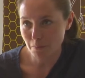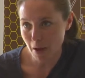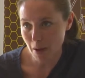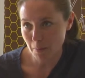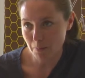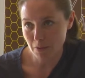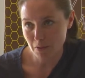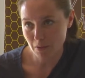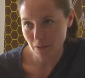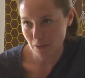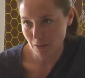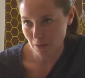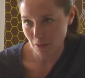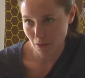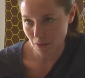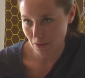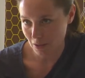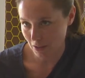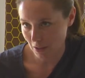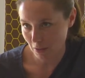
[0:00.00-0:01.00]
maps
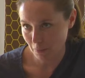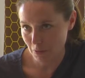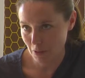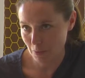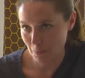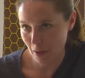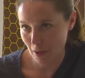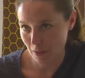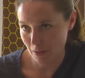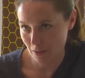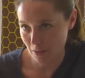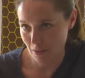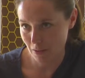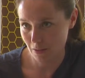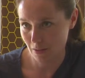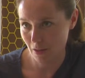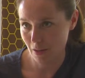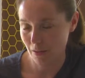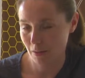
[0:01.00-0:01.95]
and conceive space